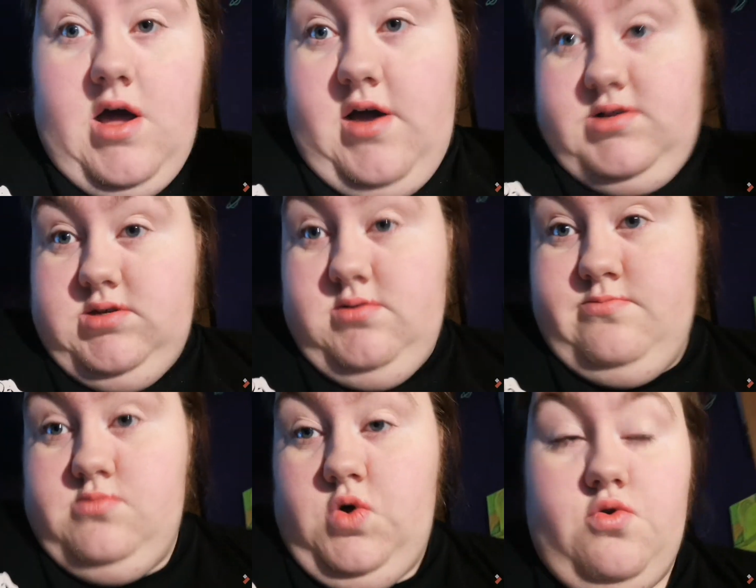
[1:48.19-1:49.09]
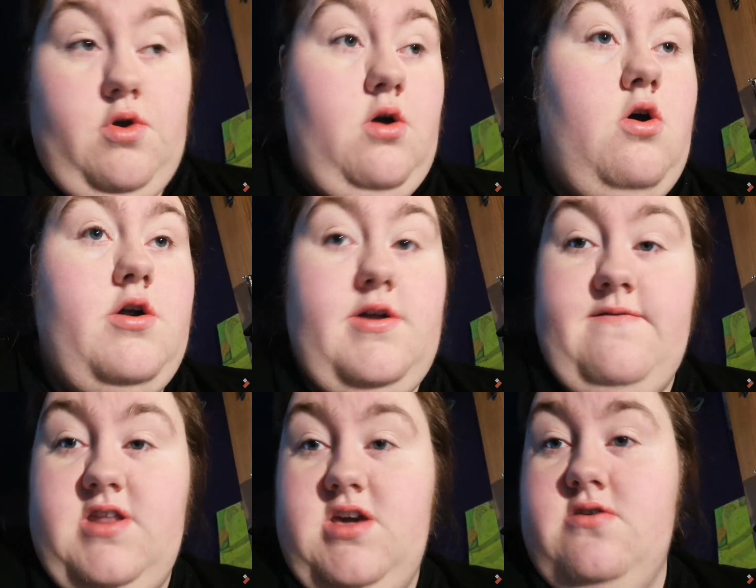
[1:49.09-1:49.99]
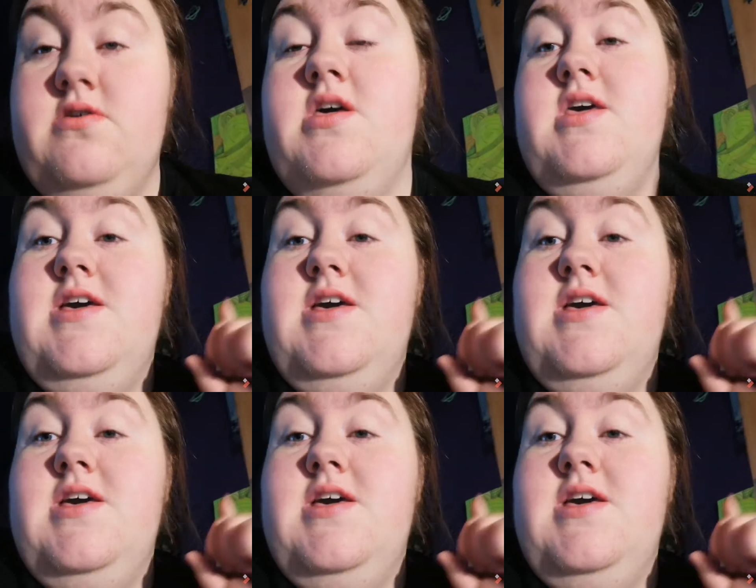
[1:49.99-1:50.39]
I also am going recording a video,